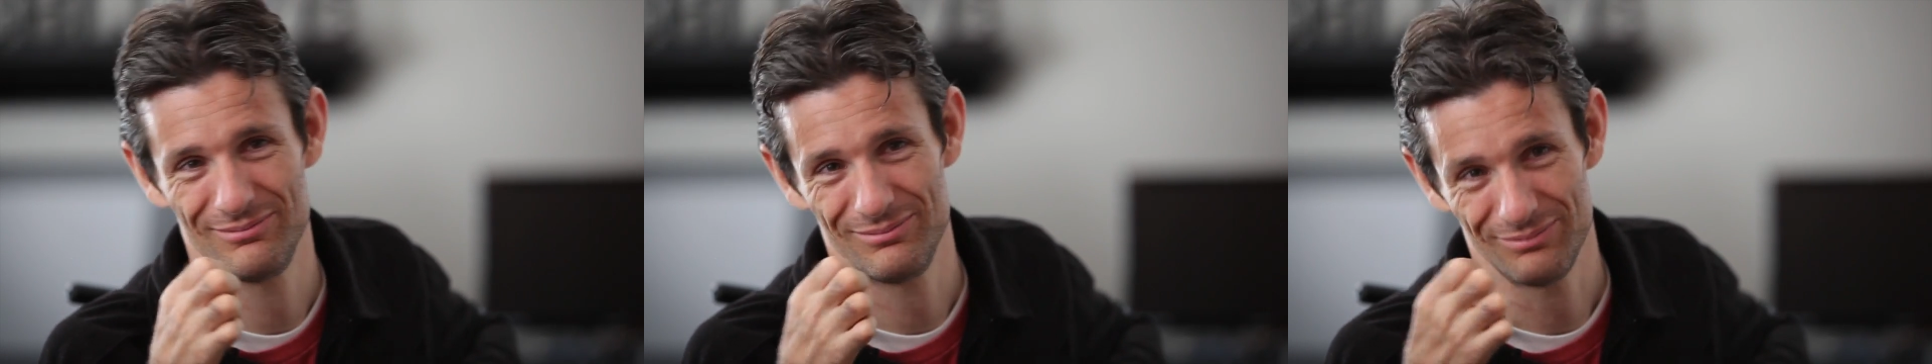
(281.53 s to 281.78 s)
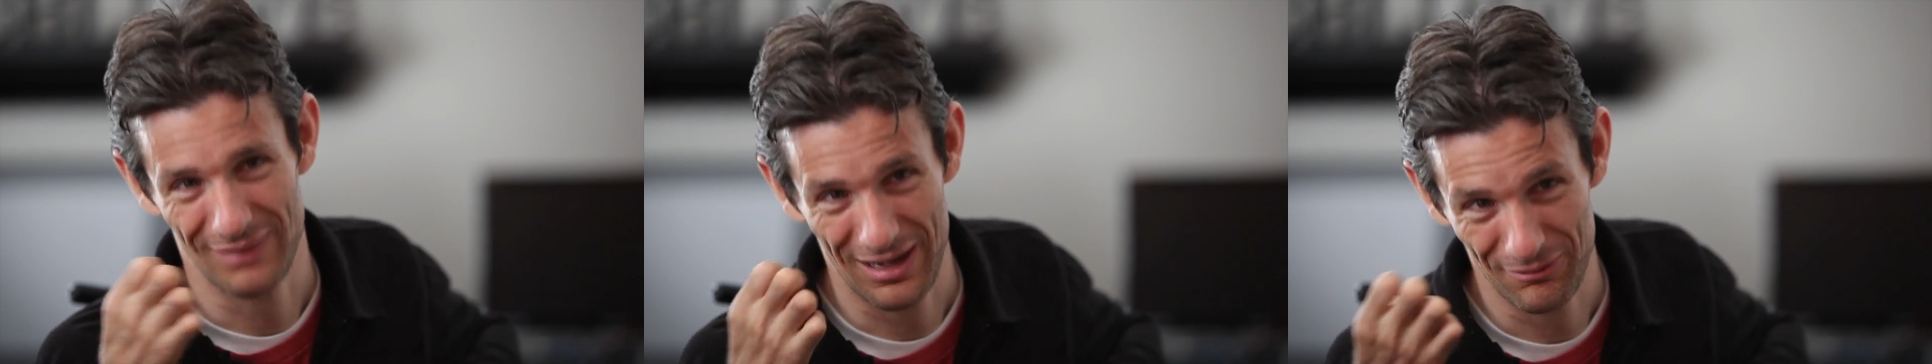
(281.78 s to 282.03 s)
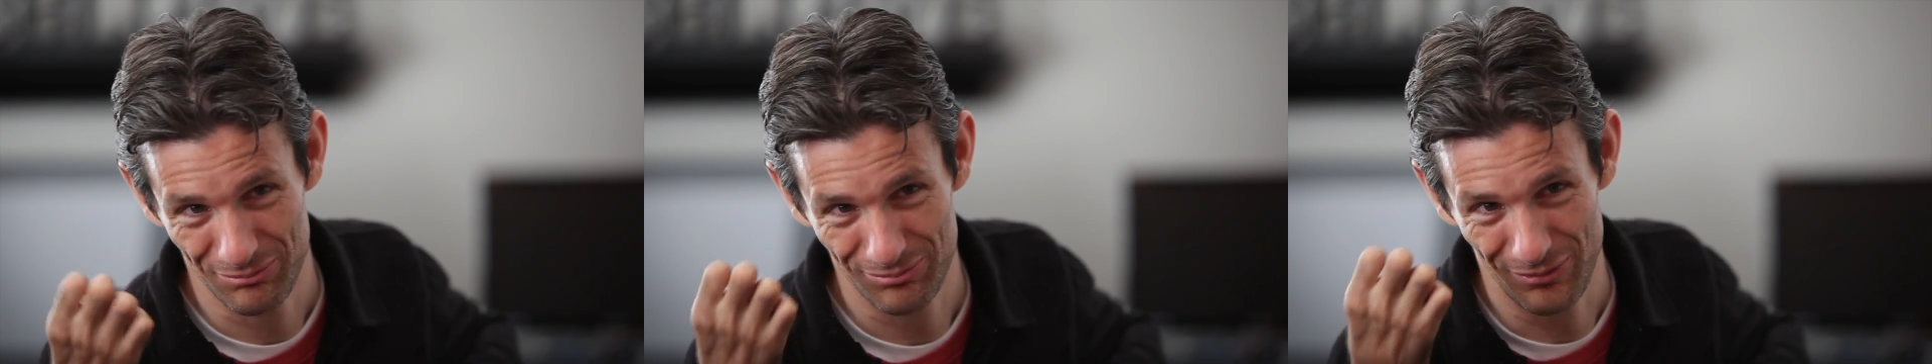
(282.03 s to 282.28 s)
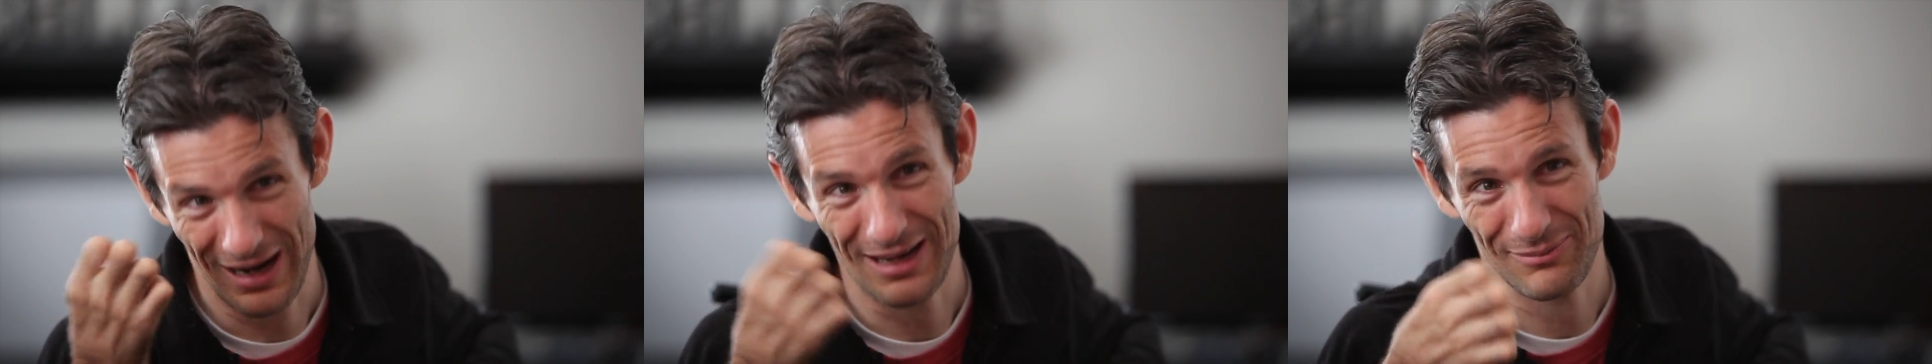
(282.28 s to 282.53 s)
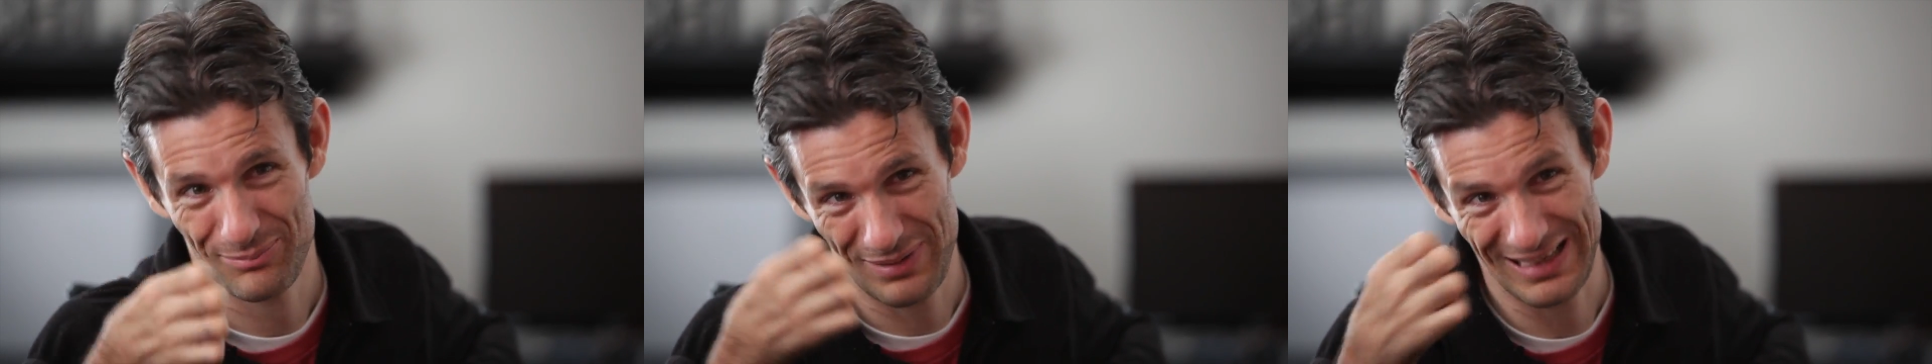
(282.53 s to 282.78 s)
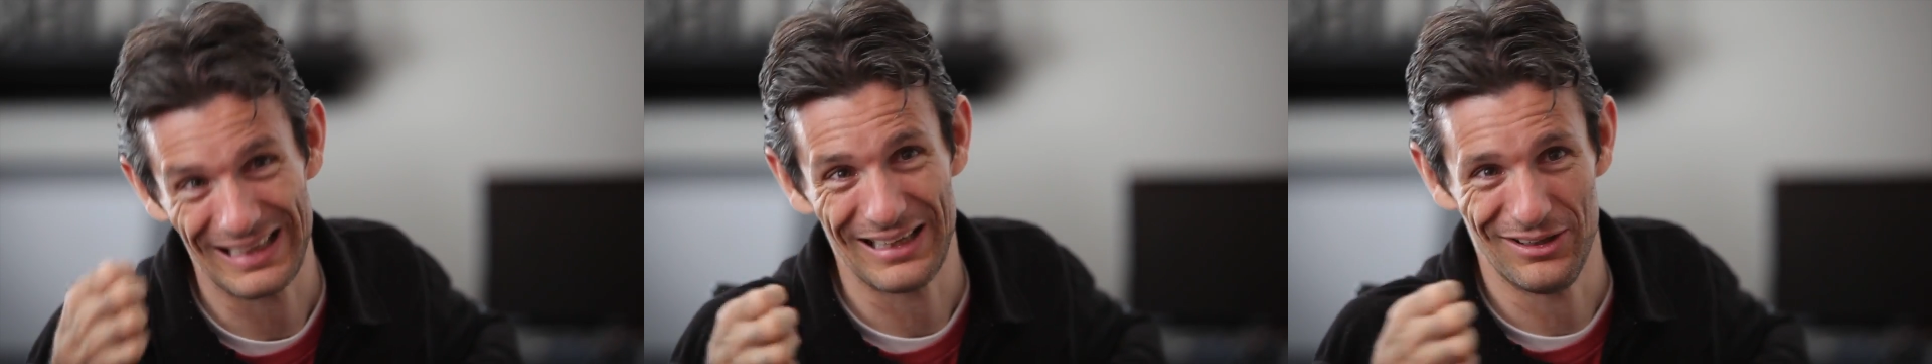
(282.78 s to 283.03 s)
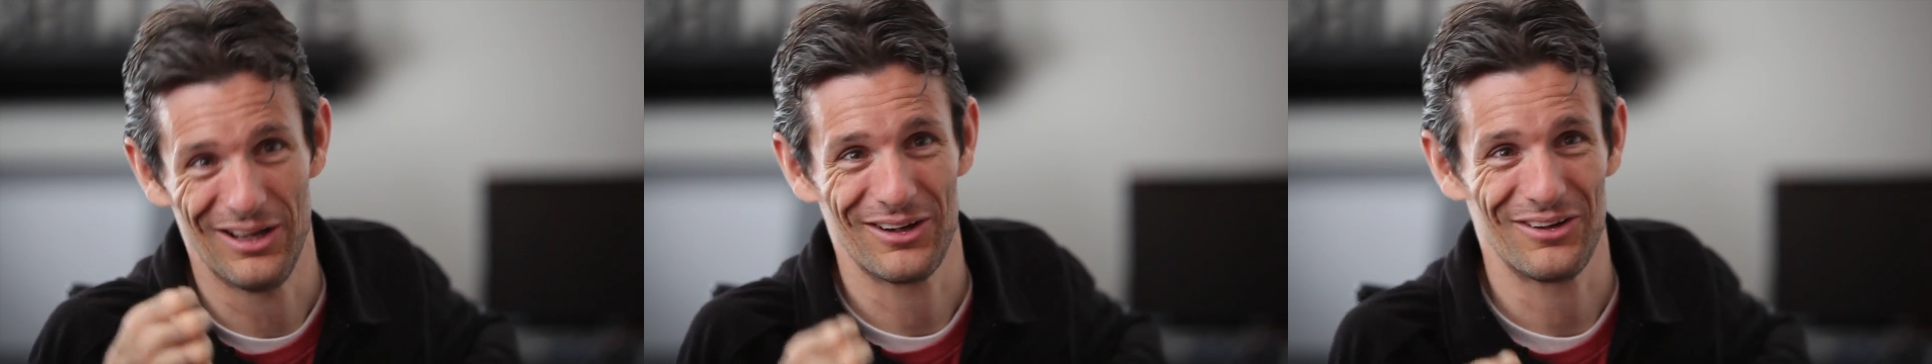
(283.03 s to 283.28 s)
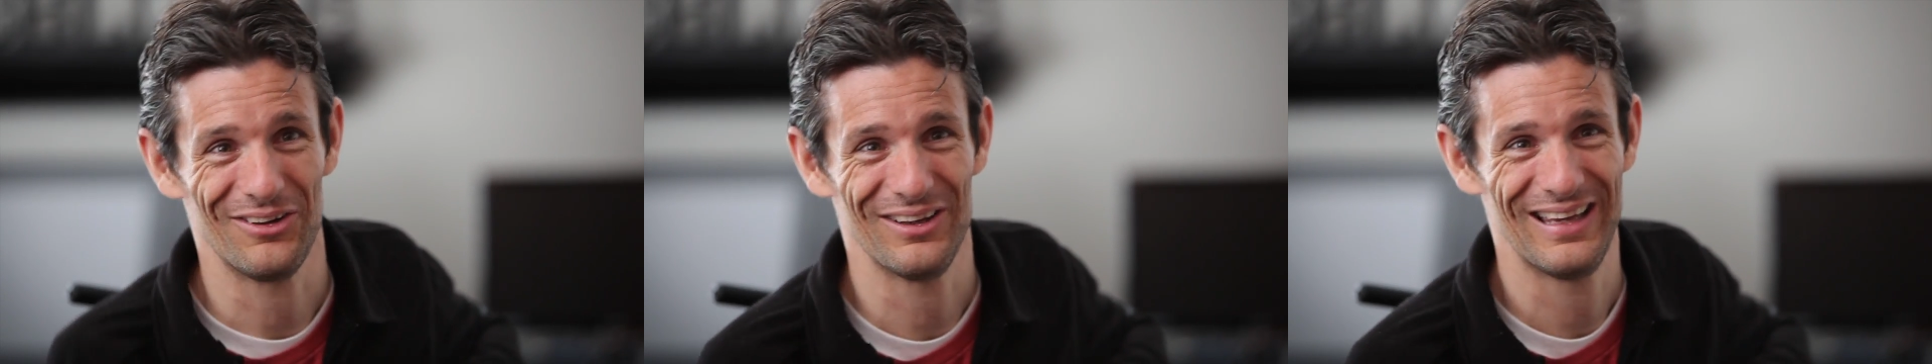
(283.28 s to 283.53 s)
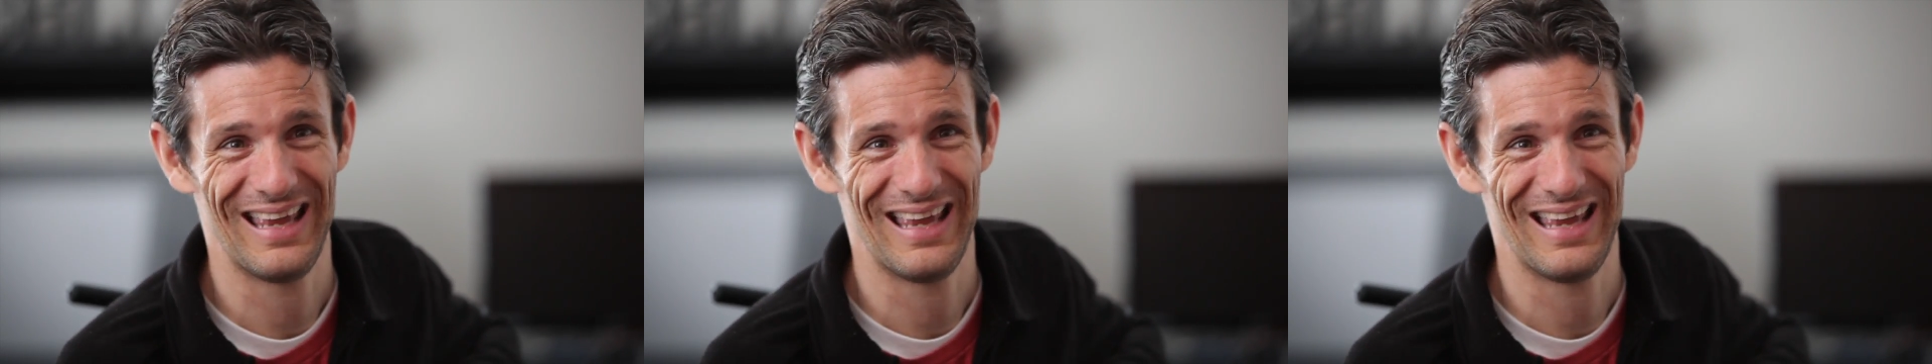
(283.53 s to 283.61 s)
my right pinky knuckle,